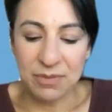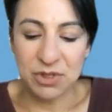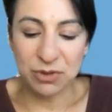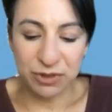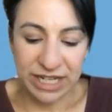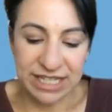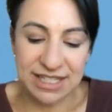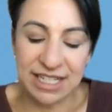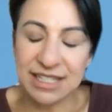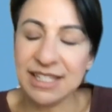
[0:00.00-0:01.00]
So for
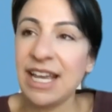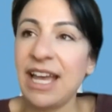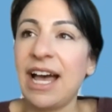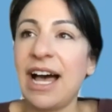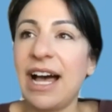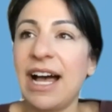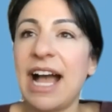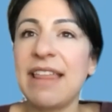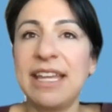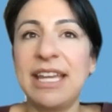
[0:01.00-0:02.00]
instance,
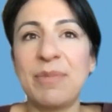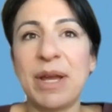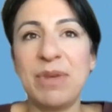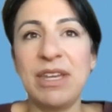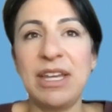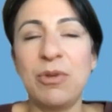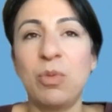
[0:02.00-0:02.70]
I think it might be